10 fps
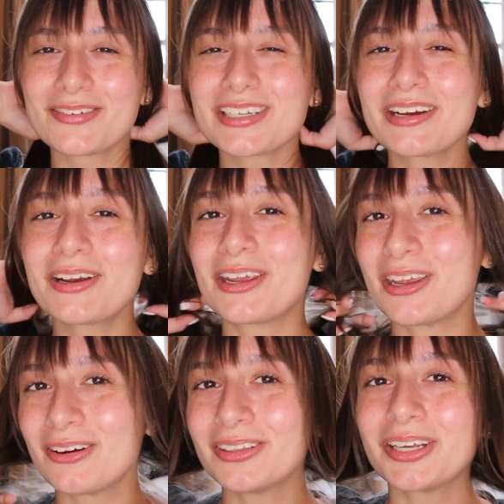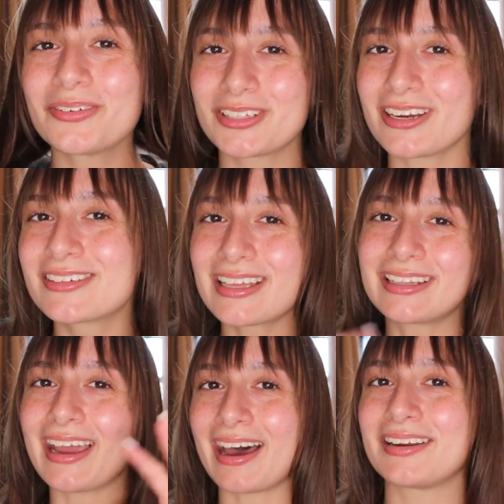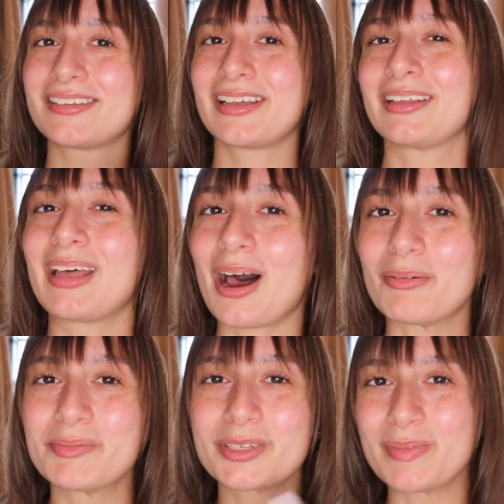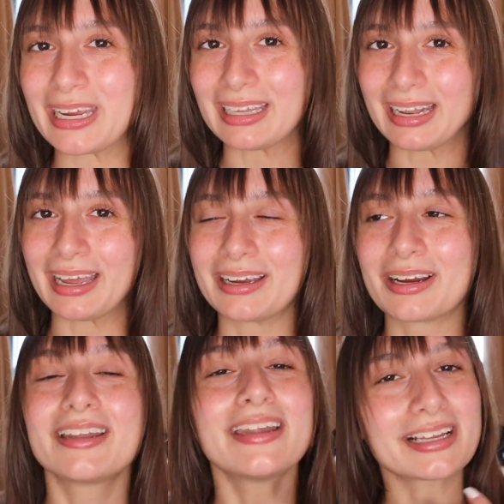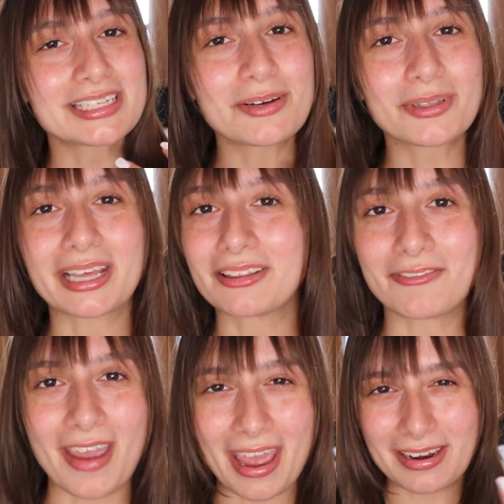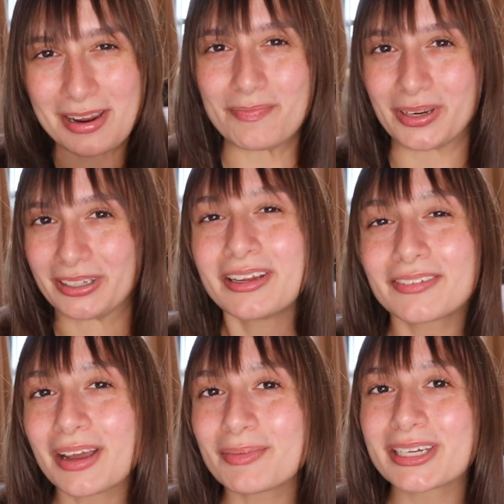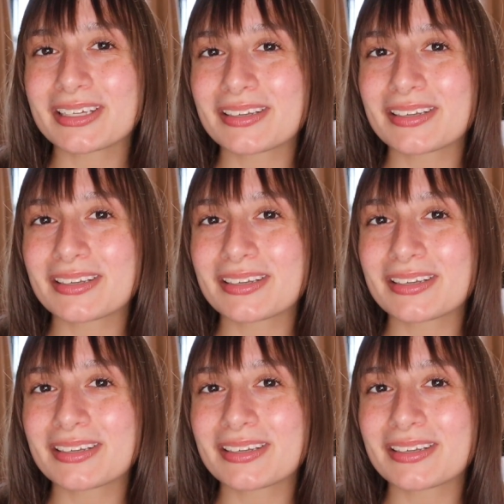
it was like a cute little touch that they added to like the album to make it like connecting with like the fan and Billie, if that makes